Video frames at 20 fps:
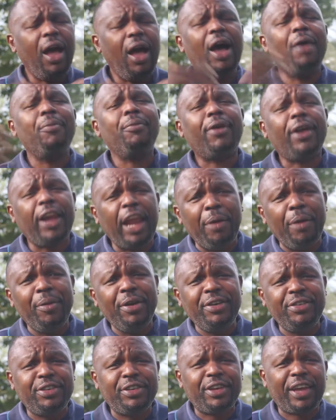I'm
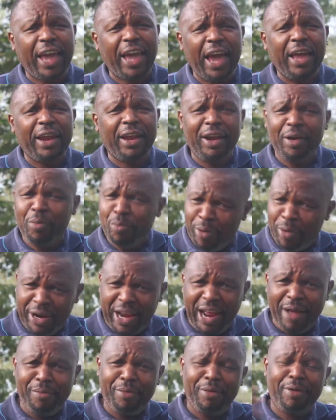Clemens Kenan
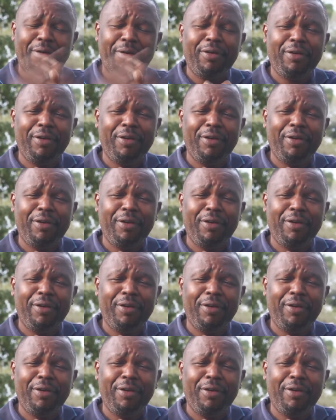Mondambo,